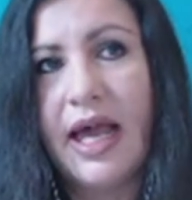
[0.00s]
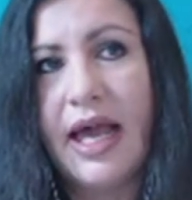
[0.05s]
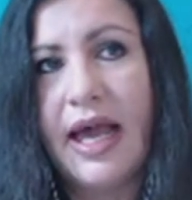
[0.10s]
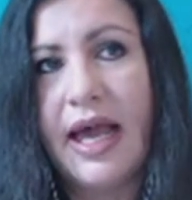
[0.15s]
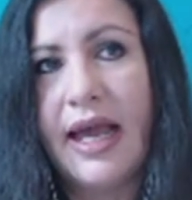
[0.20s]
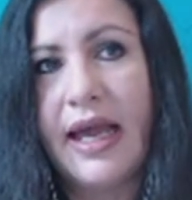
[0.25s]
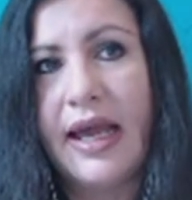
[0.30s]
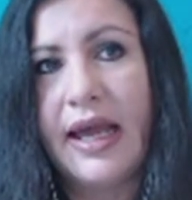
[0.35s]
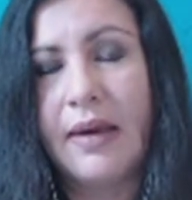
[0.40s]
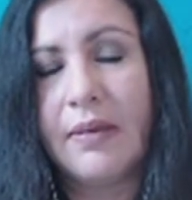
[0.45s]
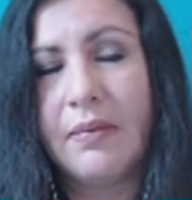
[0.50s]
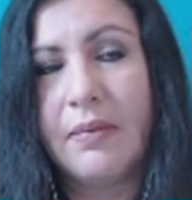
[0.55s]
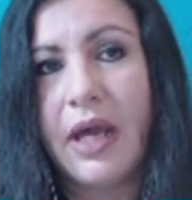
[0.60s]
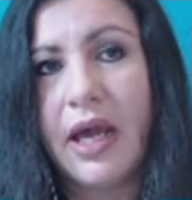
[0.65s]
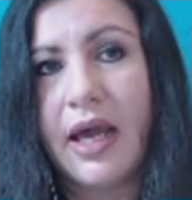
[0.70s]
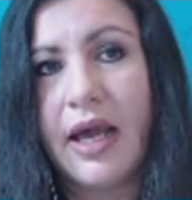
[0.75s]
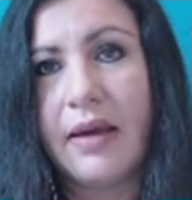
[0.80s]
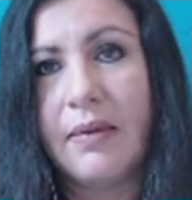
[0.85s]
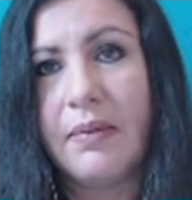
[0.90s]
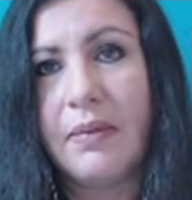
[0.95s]

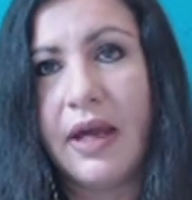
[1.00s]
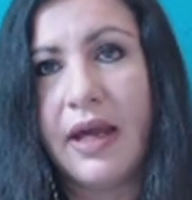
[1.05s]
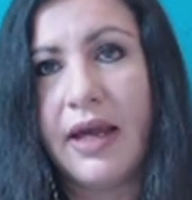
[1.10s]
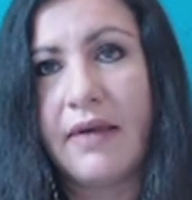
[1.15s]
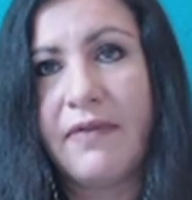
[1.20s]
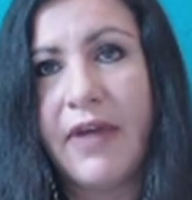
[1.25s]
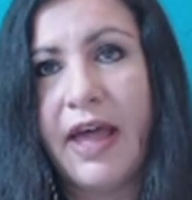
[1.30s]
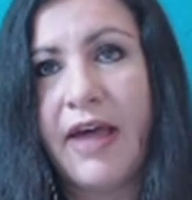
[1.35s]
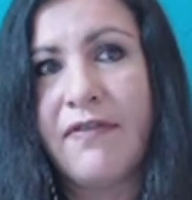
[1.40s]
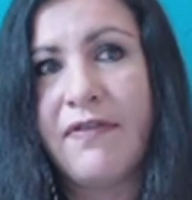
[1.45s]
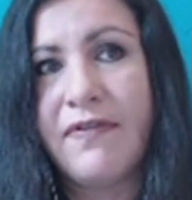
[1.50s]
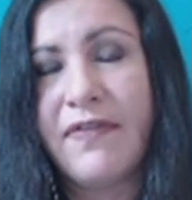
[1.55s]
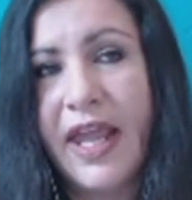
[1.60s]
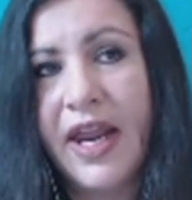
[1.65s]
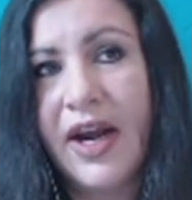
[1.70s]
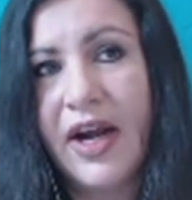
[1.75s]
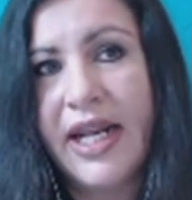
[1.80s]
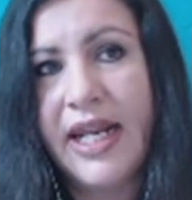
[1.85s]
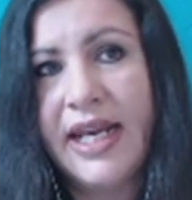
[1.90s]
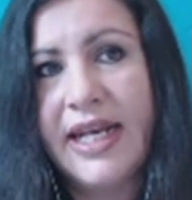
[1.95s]
a
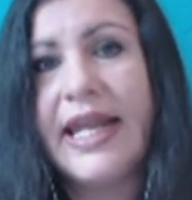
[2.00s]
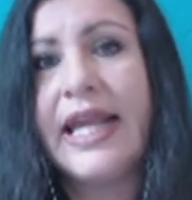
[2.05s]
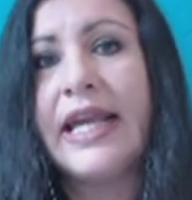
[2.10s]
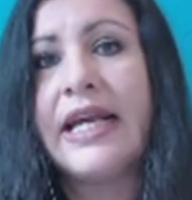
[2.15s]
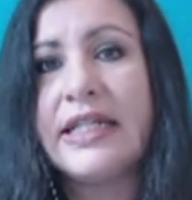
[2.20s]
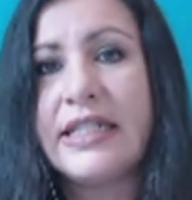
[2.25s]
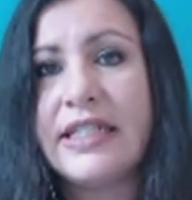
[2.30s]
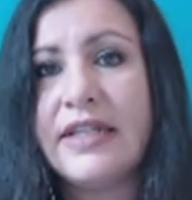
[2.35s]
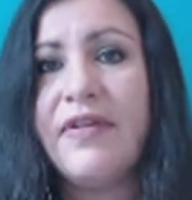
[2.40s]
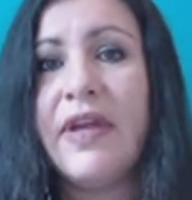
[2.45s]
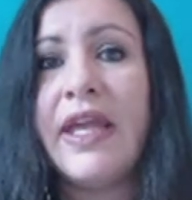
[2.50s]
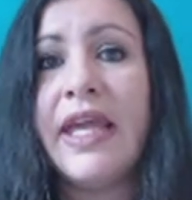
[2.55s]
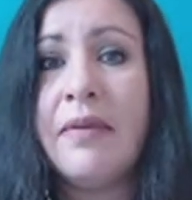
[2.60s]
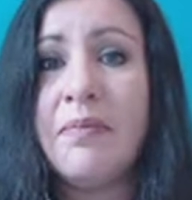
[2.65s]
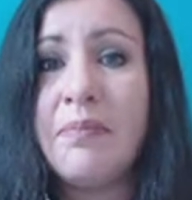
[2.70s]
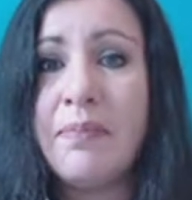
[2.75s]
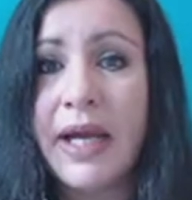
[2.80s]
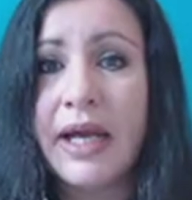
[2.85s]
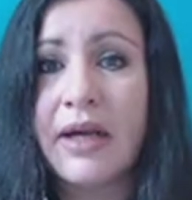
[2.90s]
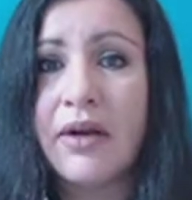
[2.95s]
very negative
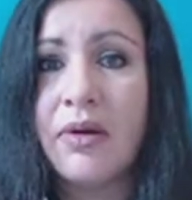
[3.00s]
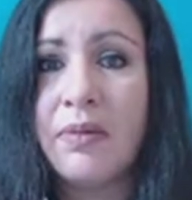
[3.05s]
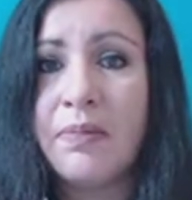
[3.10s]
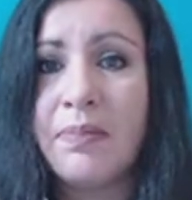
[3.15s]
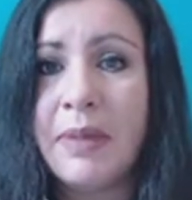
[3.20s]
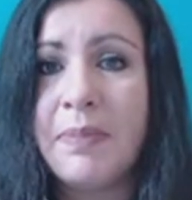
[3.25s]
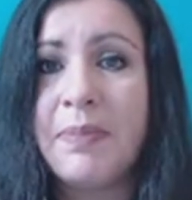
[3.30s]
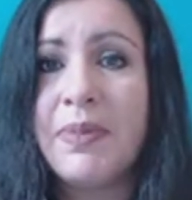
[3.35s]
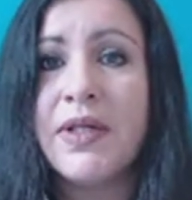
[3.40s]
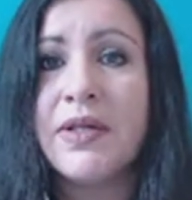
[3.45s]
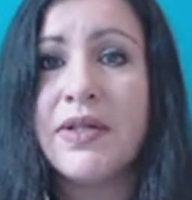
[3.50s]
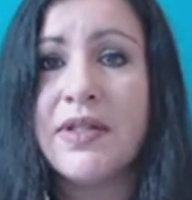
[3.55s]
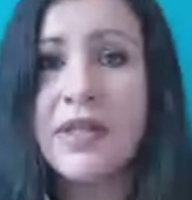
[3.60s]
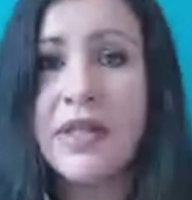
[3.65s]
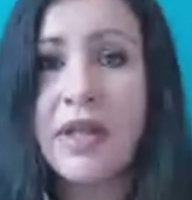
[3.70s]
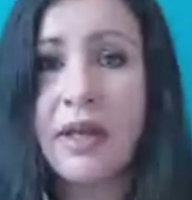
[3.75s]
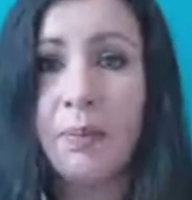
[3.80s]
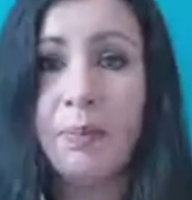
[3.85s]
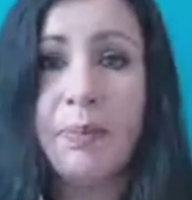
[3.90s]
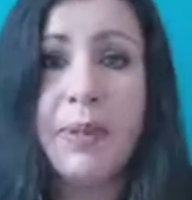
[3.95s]
impact on
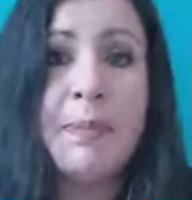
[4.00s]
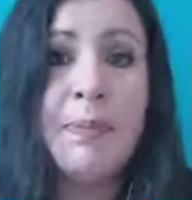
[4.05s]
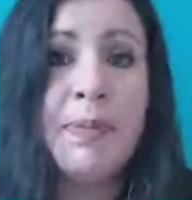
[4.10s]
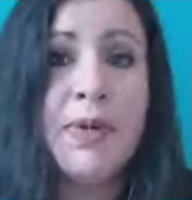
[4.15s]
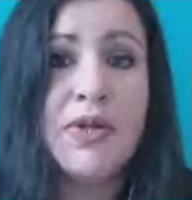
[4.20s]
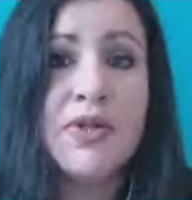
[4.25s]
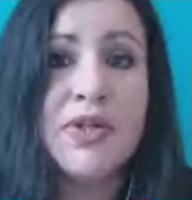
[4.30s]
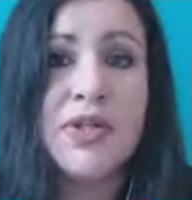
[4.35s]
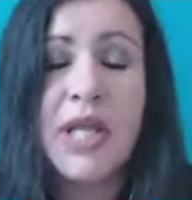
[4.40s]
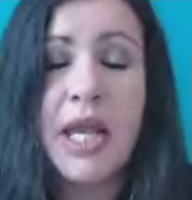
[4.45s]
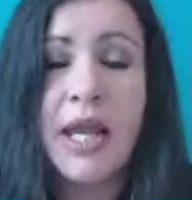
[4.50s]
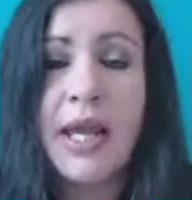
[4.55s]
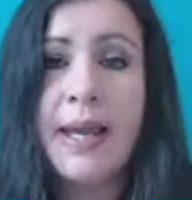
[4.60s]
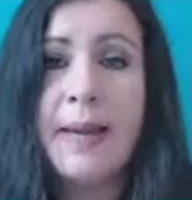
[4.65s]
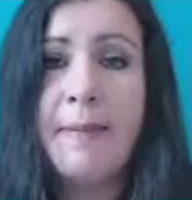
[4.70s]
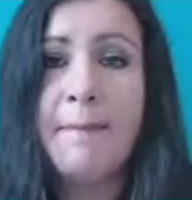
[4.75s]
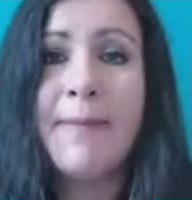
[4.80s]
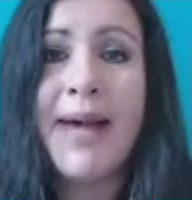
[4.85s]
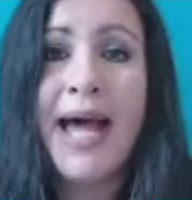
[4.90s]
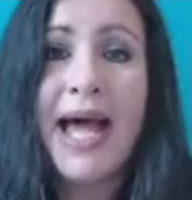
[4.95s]
people's
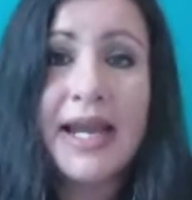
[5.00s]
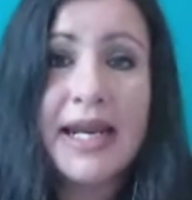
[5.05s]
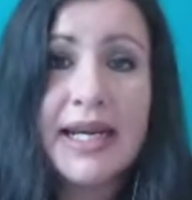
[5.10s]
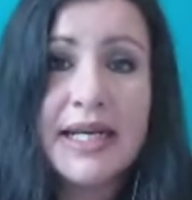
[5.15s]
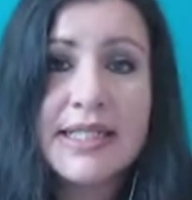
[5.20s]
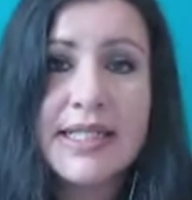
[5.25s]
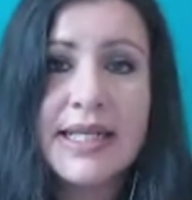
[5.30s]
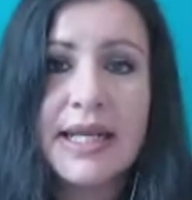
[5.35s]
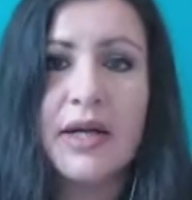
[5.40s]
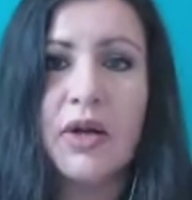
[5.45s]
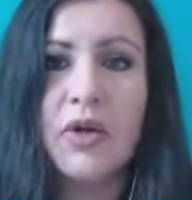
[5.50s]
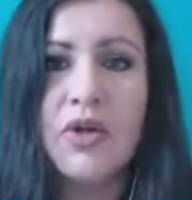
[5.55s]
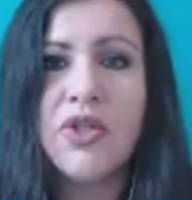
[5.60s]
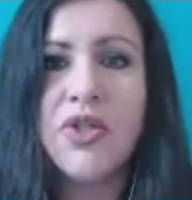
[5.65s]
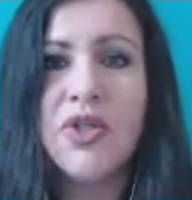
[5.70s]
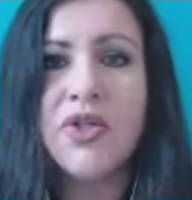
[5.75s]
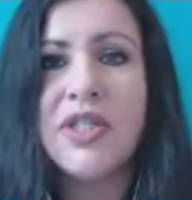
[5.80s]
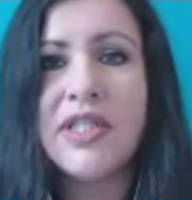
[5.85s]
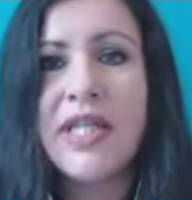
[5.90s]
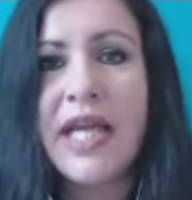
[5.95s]
minds and on
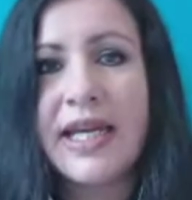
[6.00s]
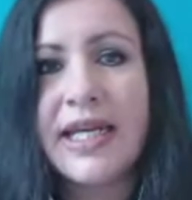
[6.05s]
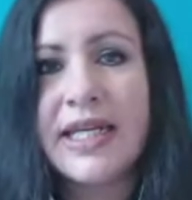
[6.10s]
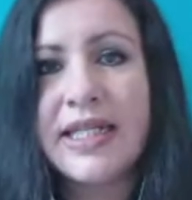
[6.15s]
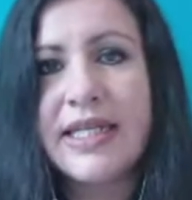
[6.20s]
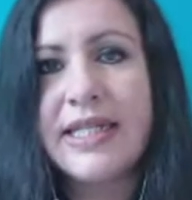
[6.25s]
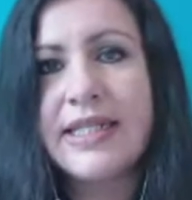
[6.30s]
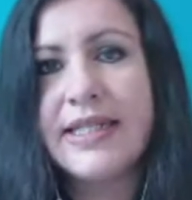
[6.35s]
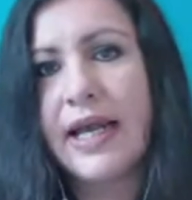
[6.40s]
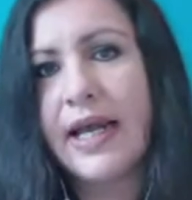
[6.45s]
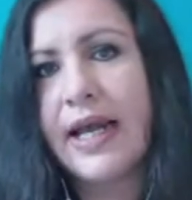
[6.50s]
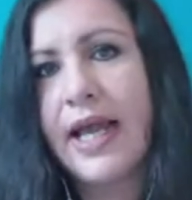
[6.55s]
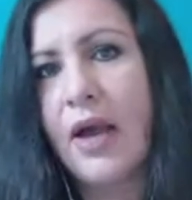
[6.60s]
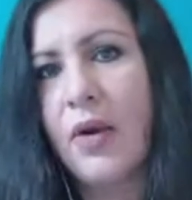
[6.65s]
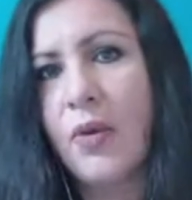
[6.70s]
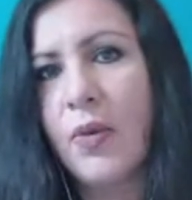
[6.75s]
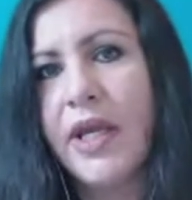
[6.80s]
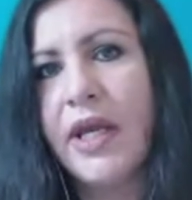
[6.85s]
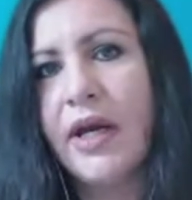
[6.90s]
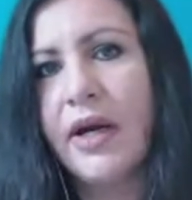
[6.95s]
societies and
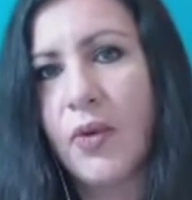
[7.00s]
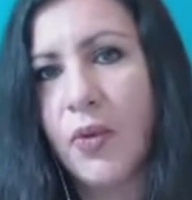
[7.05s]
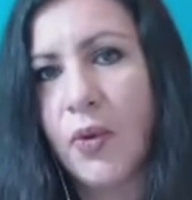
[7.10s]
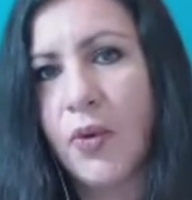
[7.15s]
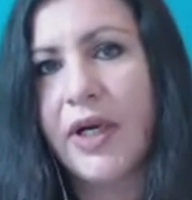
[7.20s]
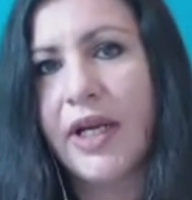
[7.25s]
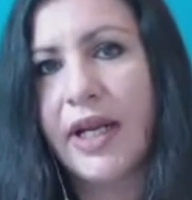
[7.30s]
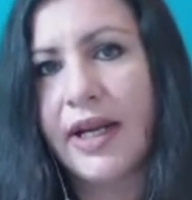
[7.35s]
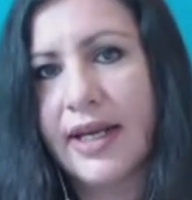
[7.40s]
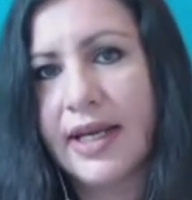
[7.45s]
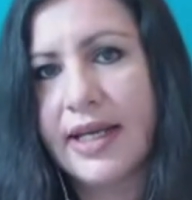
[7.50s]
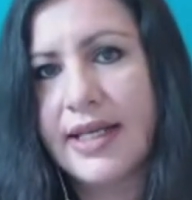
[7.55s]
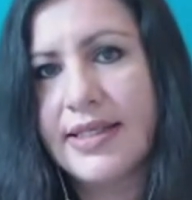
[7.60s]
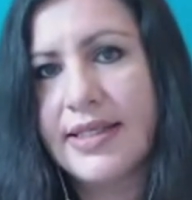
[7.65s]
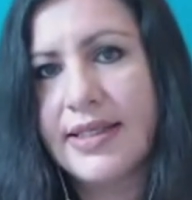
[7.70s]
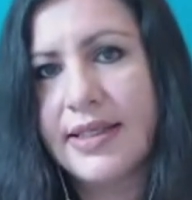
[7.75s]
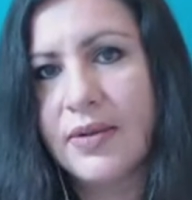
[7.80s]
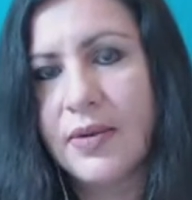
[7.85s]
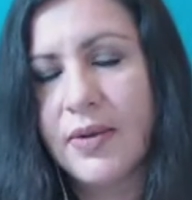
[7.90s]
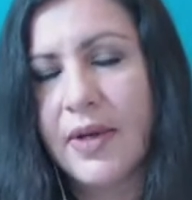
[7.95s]
how we are
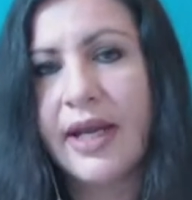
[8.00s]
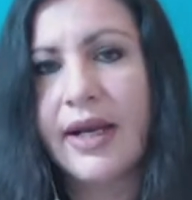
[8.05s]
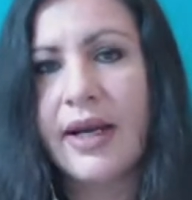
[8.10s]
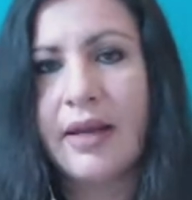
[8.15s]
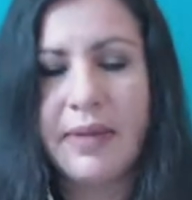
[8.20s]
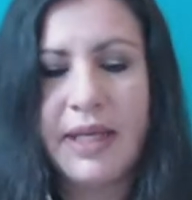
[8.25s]
organizing, right?